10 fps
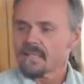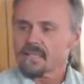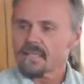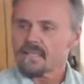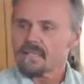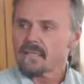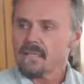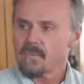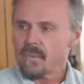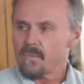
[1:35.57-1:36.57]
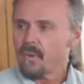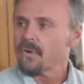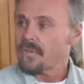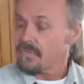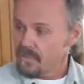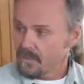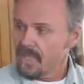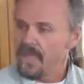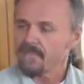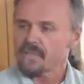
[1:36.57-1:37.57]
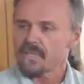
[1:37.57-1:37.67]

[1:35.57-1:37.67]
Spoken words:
And I said, and we both, after you left,